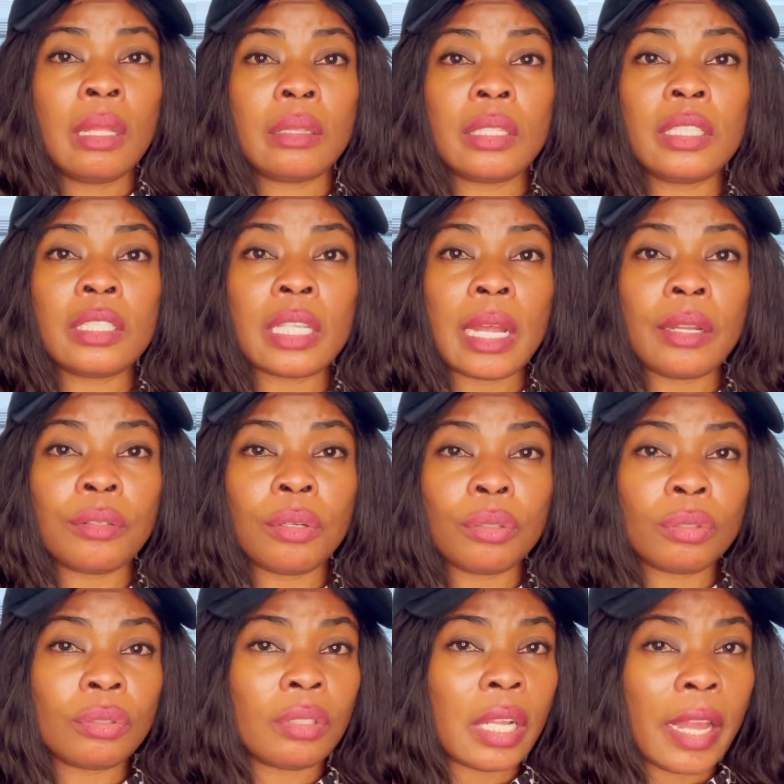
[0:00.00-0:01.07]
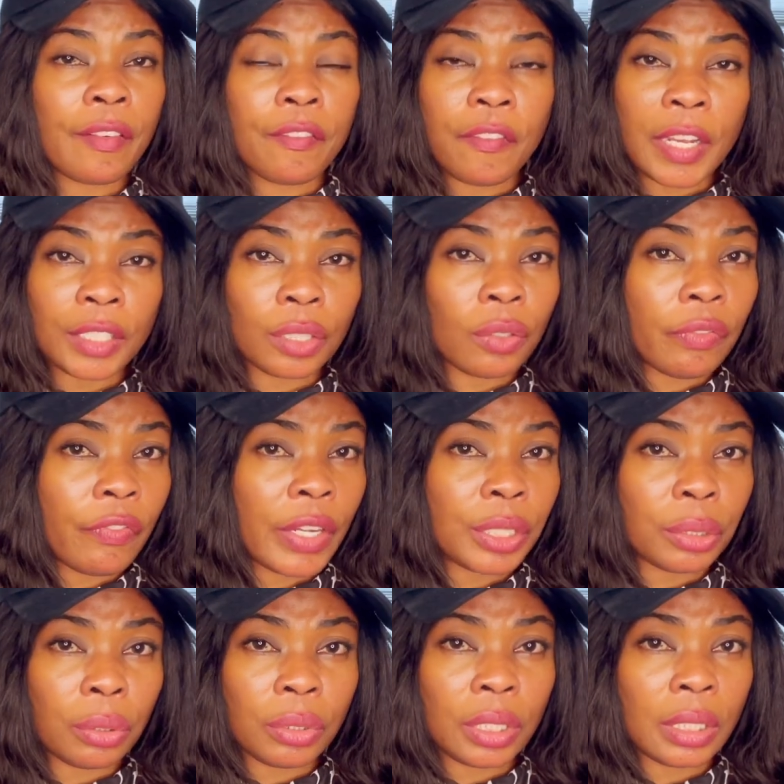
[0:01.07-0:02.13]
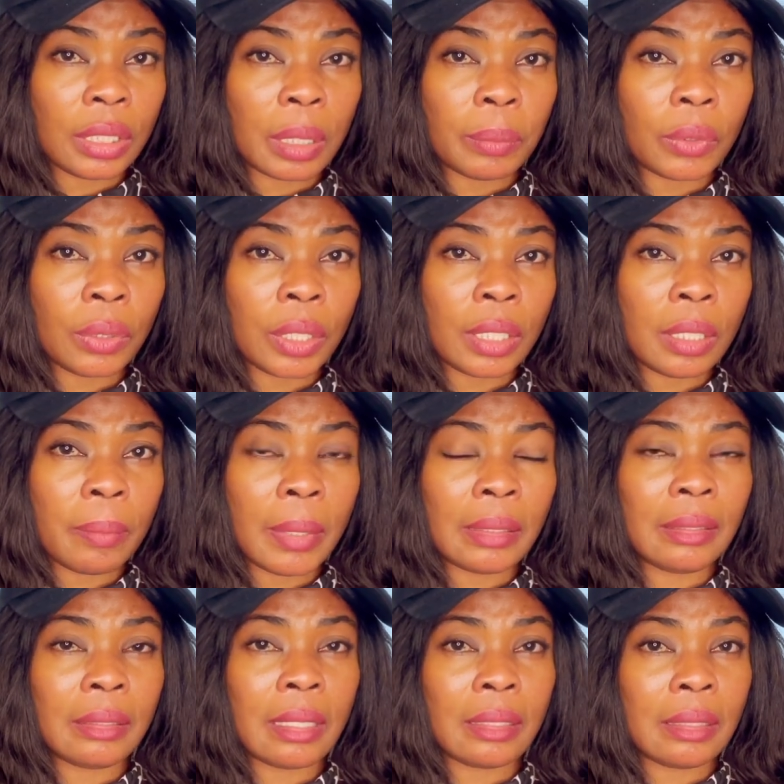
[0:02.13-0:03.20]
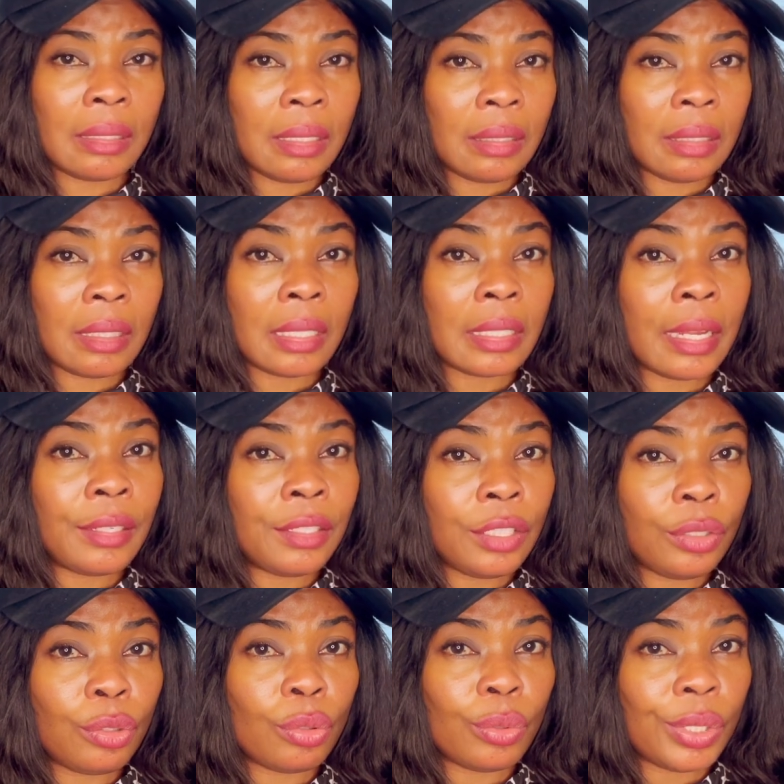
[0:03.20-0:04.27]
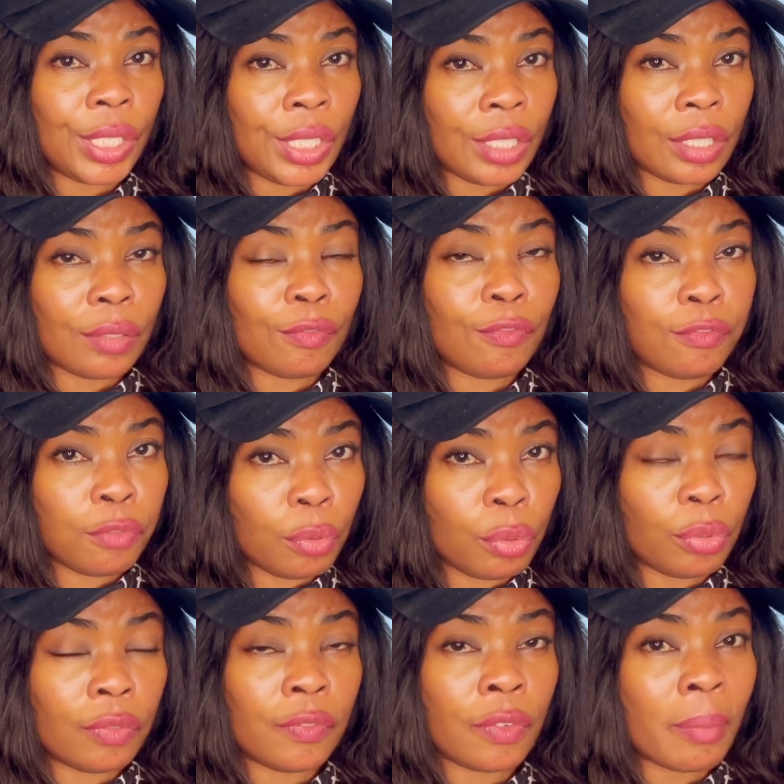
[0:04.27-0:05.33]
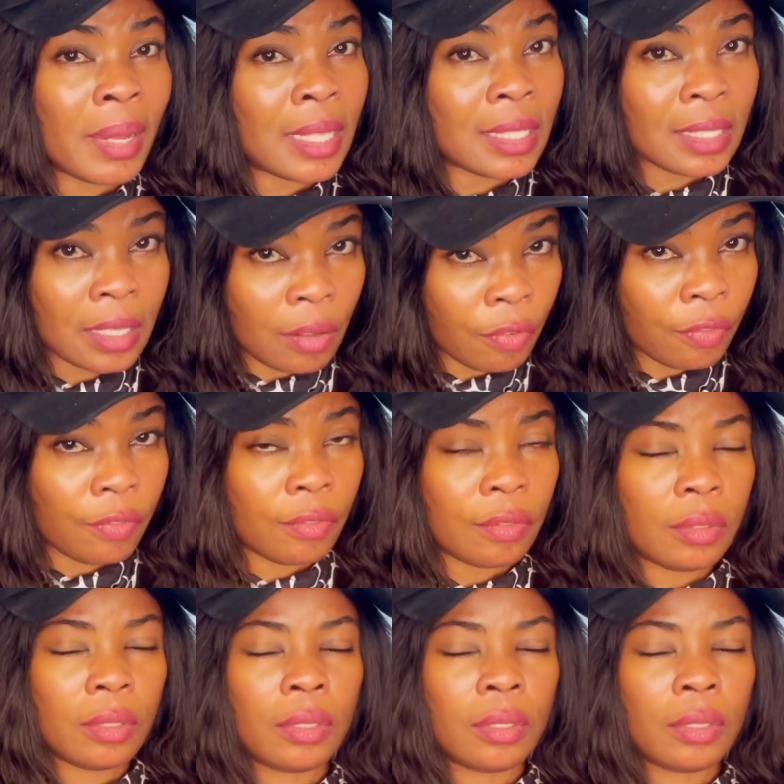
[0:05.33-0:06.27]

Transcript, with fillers: These are not like fashion fashion things I'm talking about. These are things that I need to eat, food for myself.